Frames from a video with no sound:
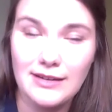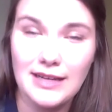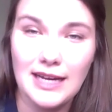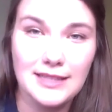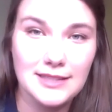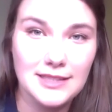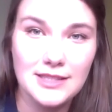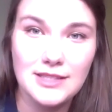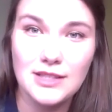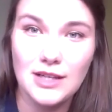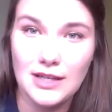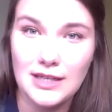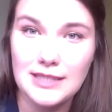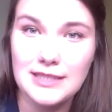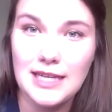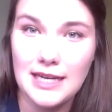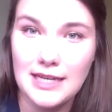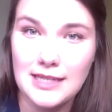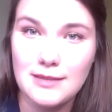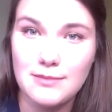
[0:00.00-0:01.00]
Yes, it's going to
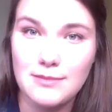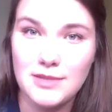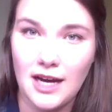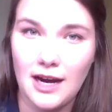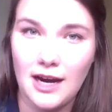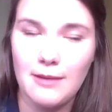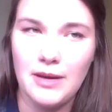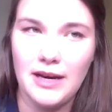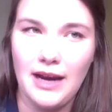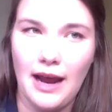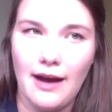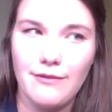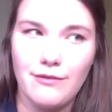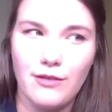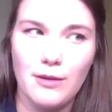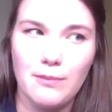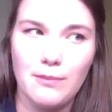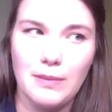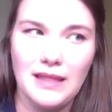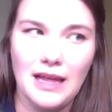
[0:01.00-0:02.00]
take some time and
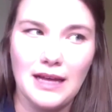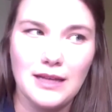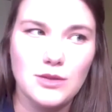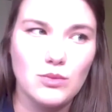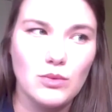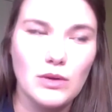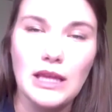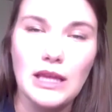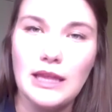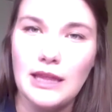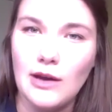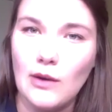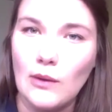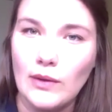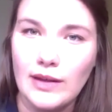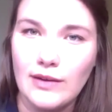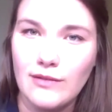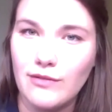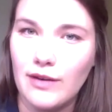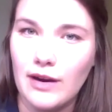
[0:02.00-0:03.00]
effort, but that's really the
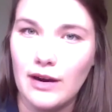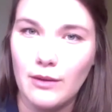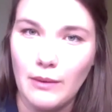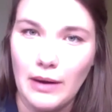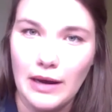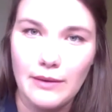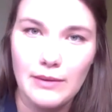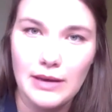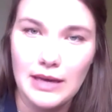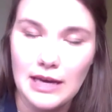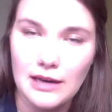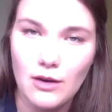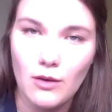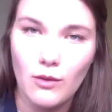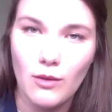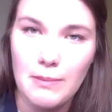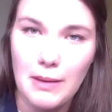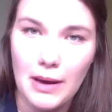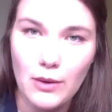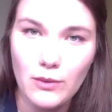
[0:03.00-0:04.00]
only fair way we can
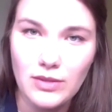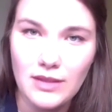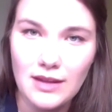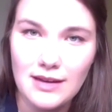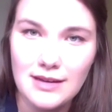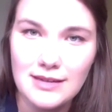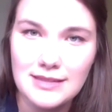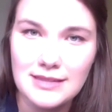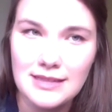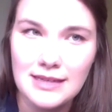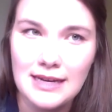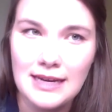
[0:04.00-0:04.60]
go about this.